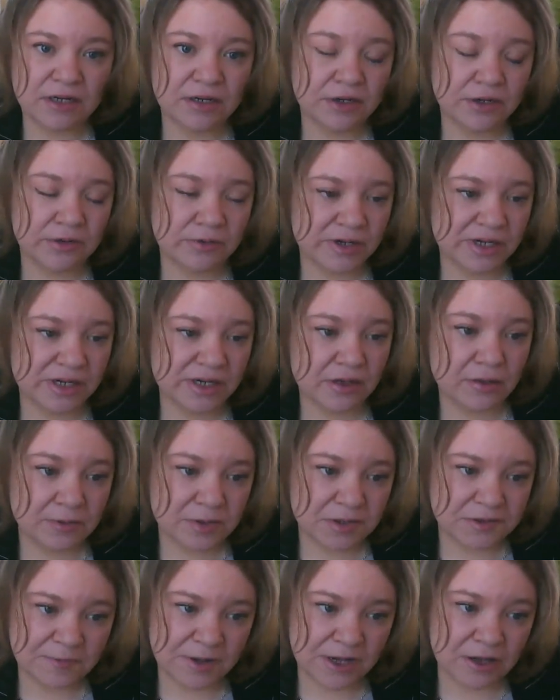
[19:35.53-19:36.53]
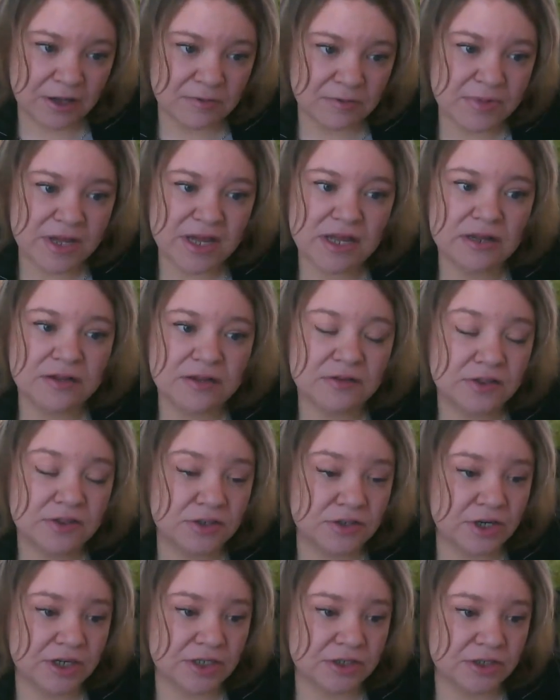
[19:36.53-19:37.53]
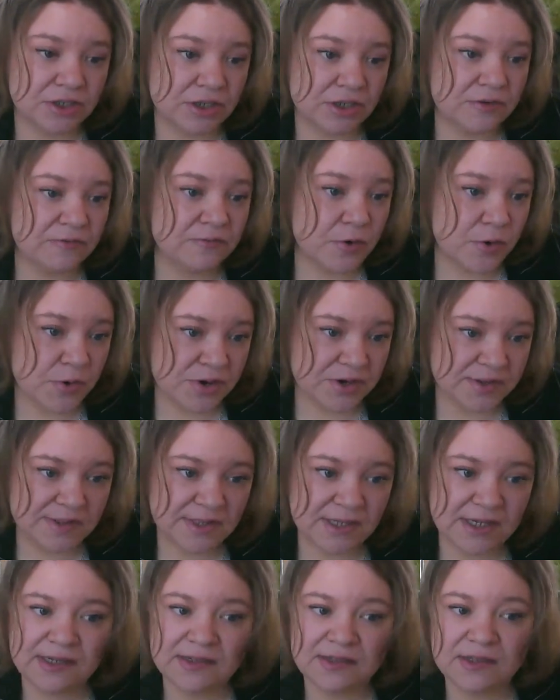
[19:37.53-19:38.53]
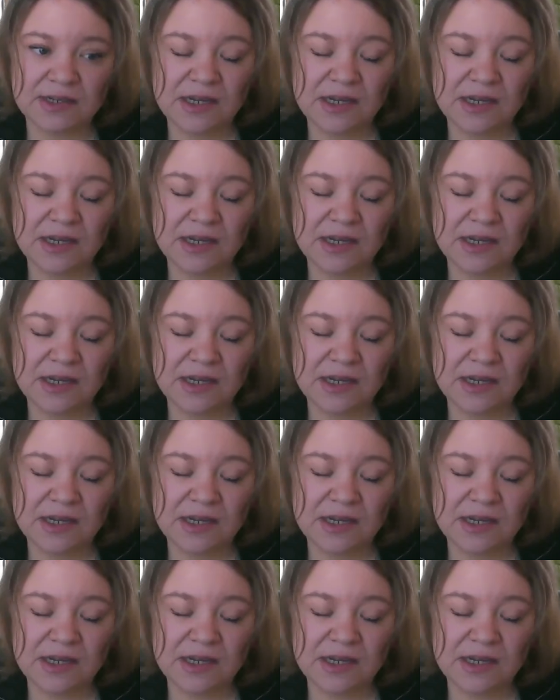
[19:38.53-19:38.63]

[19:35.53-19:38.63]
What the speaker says: curriculum development, structure of courses,